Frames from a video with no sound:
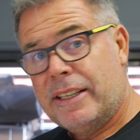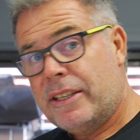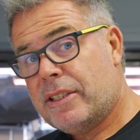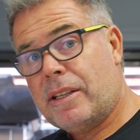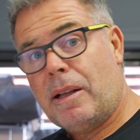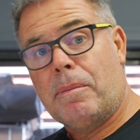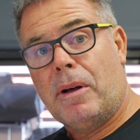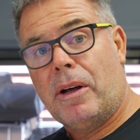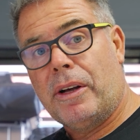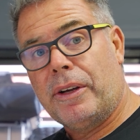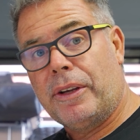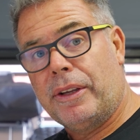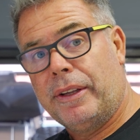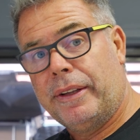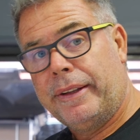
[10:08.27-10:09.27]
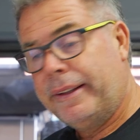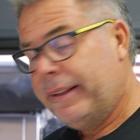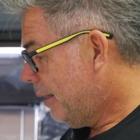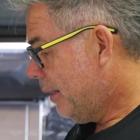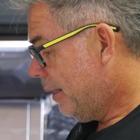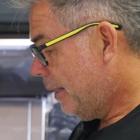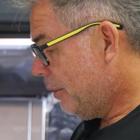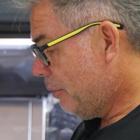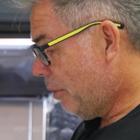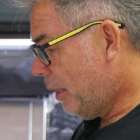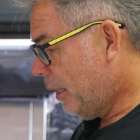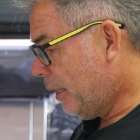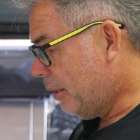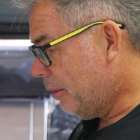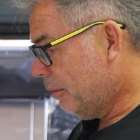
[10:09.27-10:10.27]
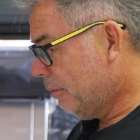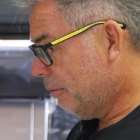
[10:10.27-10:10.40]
somehow is running it.